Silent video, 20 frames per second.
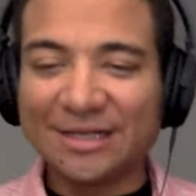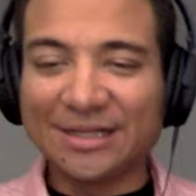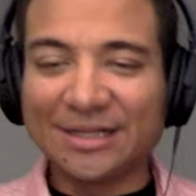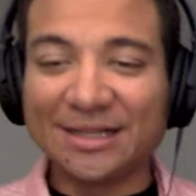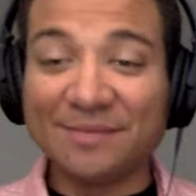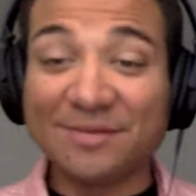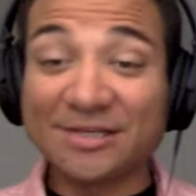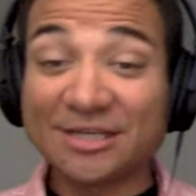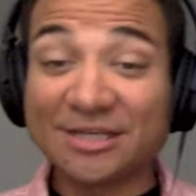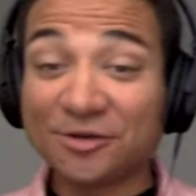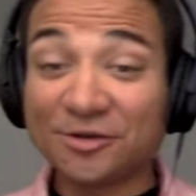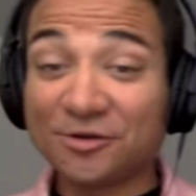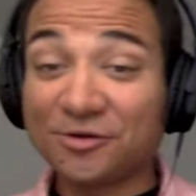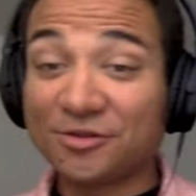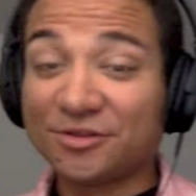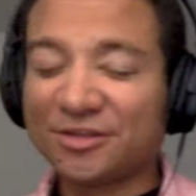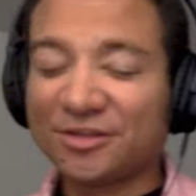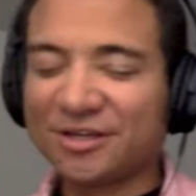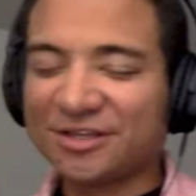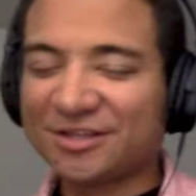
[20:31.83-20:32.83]
let me tell you
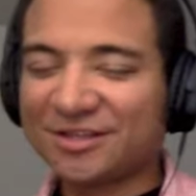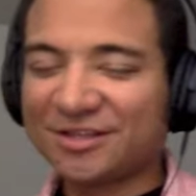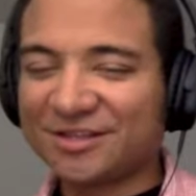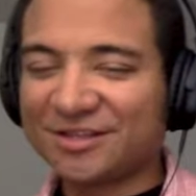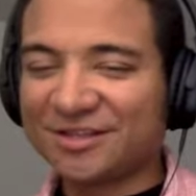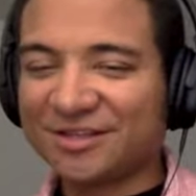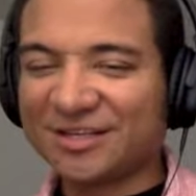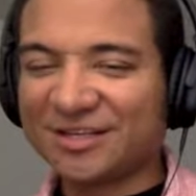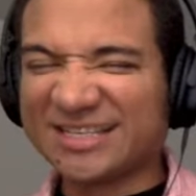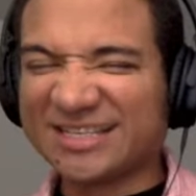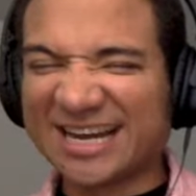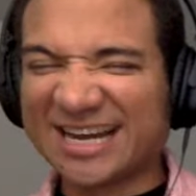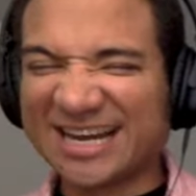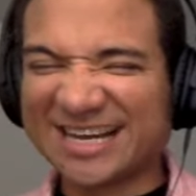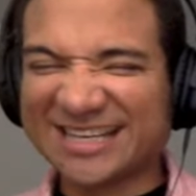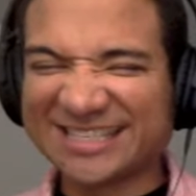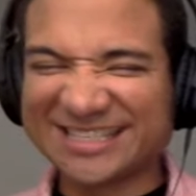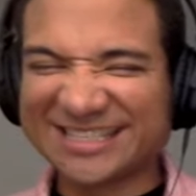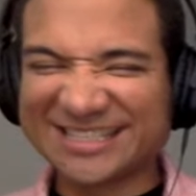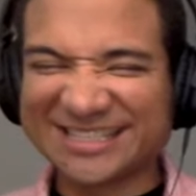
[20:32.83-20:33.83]
the
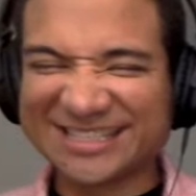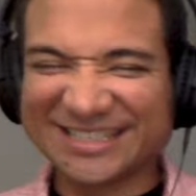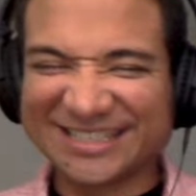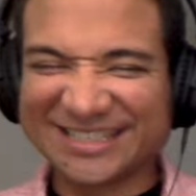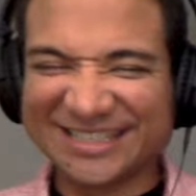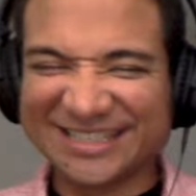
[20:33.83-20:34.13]
task,